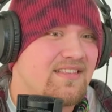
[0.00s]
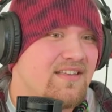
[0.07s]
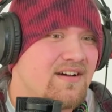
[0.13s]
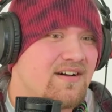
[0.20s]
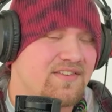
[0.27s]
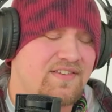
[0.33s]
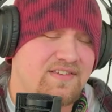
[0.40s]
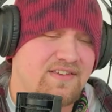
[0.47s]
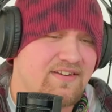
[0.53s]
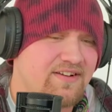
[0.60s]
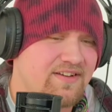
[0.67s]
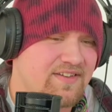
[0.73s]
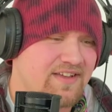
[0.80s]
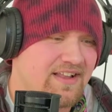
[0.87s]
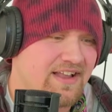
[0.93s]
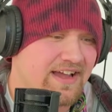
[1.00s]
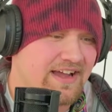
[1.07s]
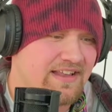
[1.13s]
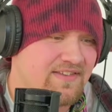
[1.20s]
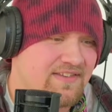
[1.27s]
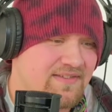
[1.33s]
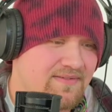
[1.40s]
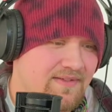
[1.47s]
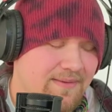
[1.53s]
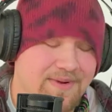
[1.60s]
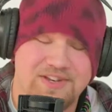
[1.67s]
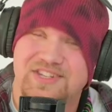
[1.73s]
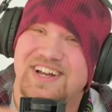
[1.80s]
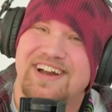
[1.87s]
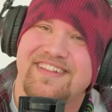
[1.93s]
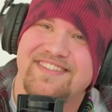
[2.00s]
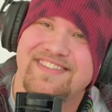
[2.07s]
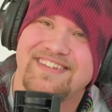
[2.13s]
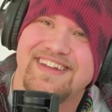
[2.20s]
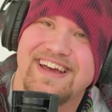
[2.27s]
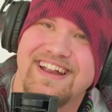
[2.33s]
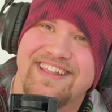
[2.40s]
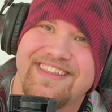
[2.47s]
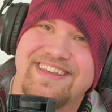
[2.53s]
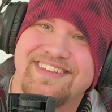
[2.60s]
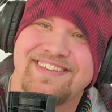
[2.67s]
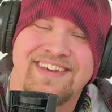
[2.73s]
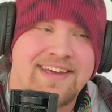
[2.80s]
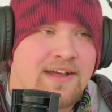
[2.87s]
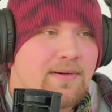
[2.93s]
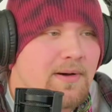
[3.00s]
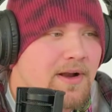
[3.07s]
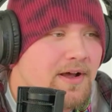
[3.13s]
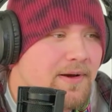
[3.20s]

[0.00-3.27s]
No, seriously, like I mean, shout outs to Dan and Liz, but